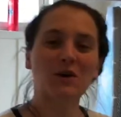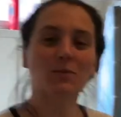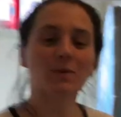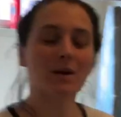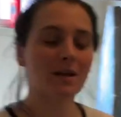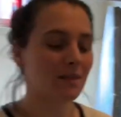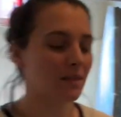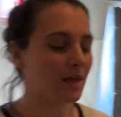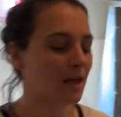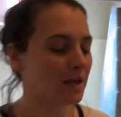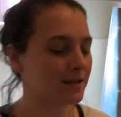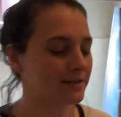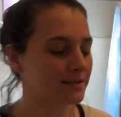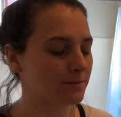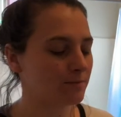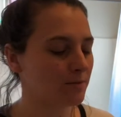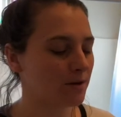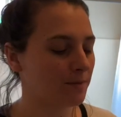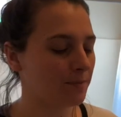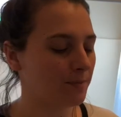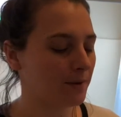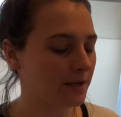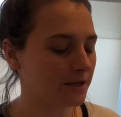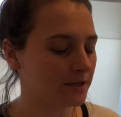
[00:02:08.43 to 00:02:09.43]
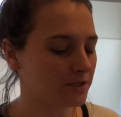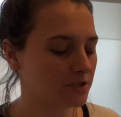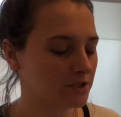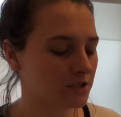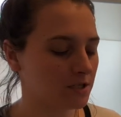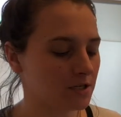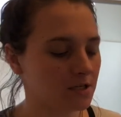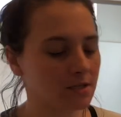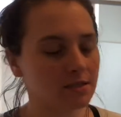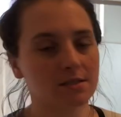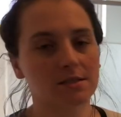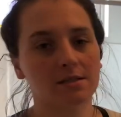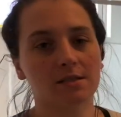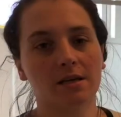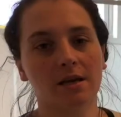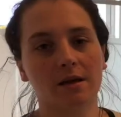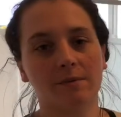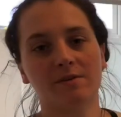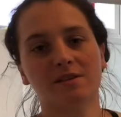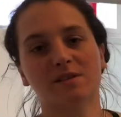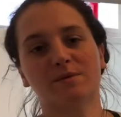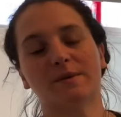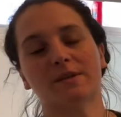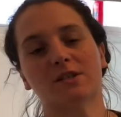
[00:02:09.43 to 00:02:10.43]
with eczema patients,
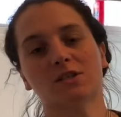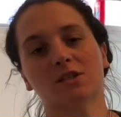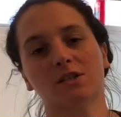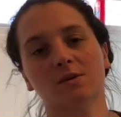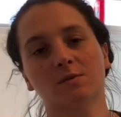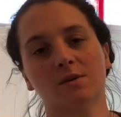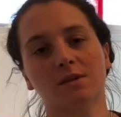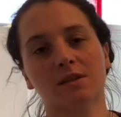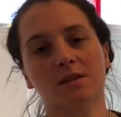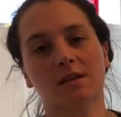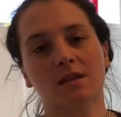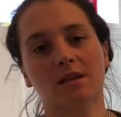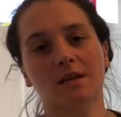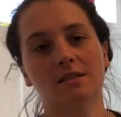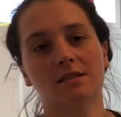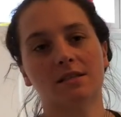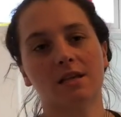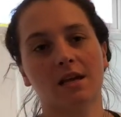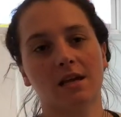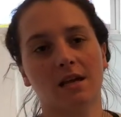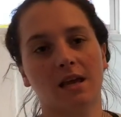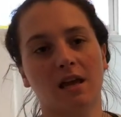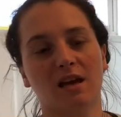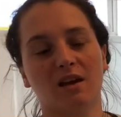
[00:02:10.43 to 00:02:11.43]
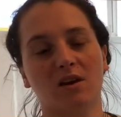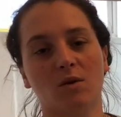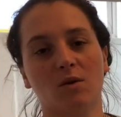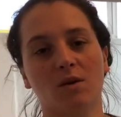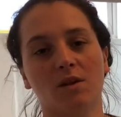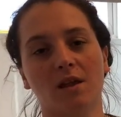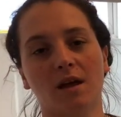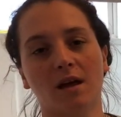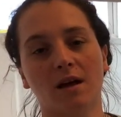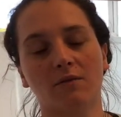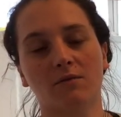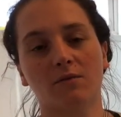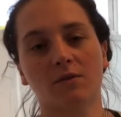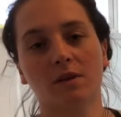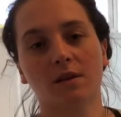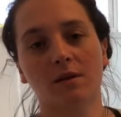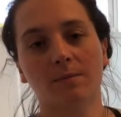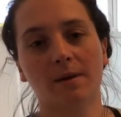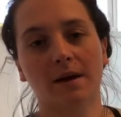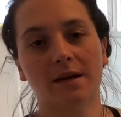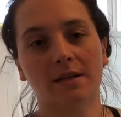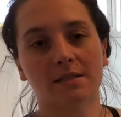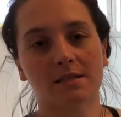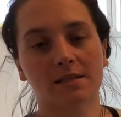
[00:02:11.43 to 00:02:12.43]
um, especially with kids like Keikoa that have really
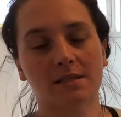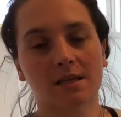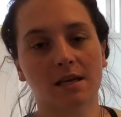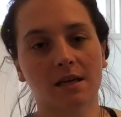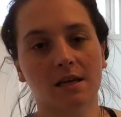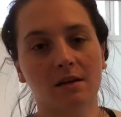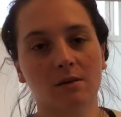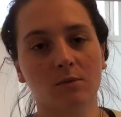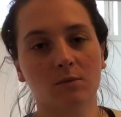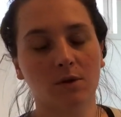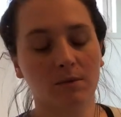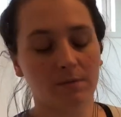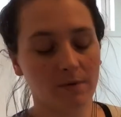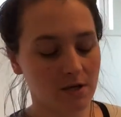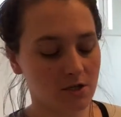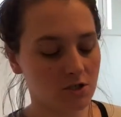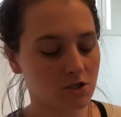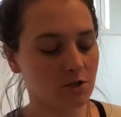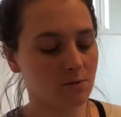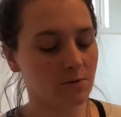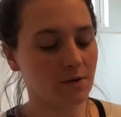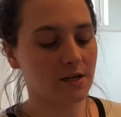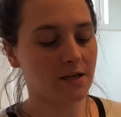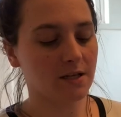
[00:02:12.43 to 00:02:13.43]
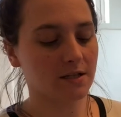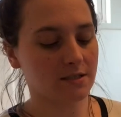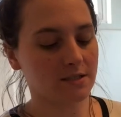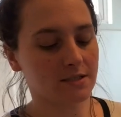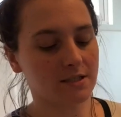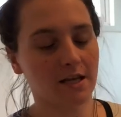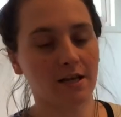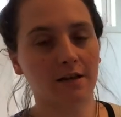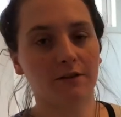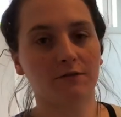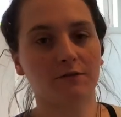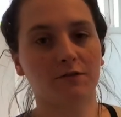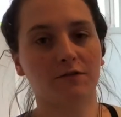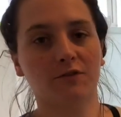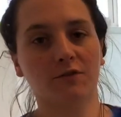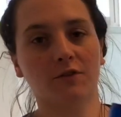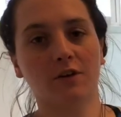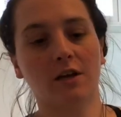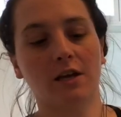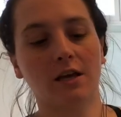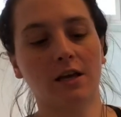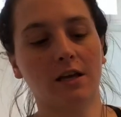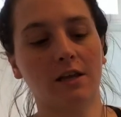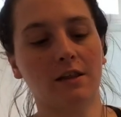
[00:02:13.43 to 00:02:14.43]
bad skin, we make sure we get
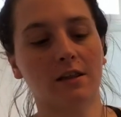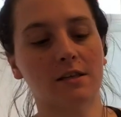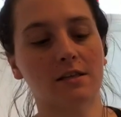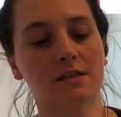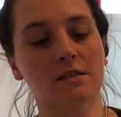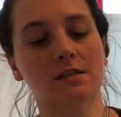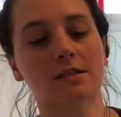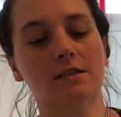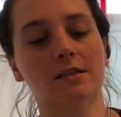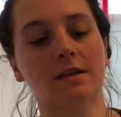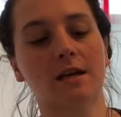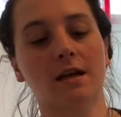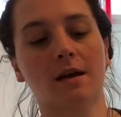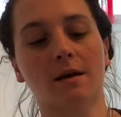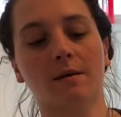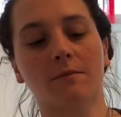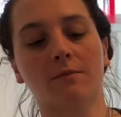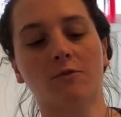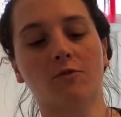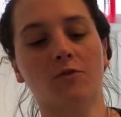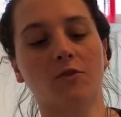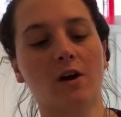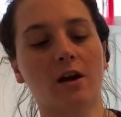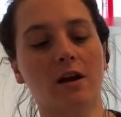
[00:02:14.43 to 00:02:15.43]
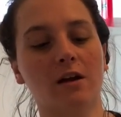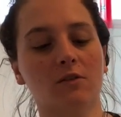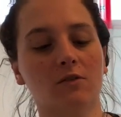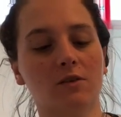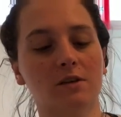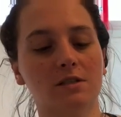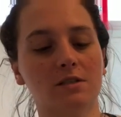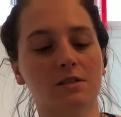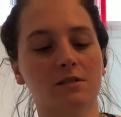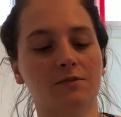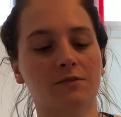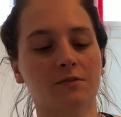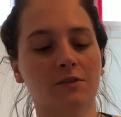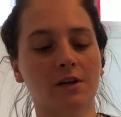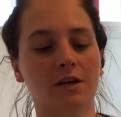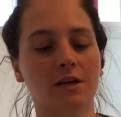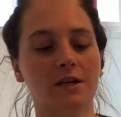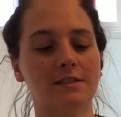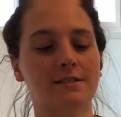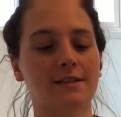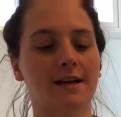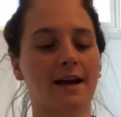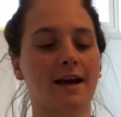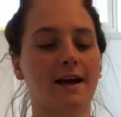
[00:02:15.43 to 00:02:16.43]
scent-free. This is um,
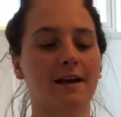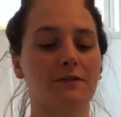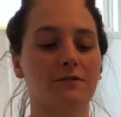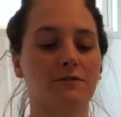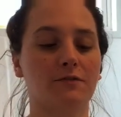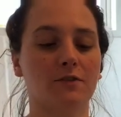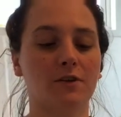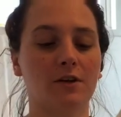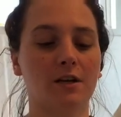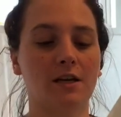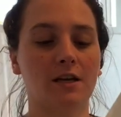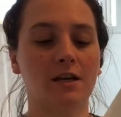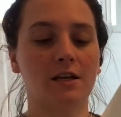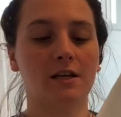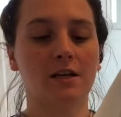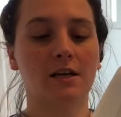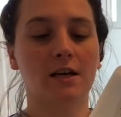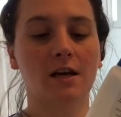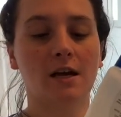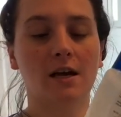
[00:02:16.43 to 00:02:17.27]
fragrance-free, dye-free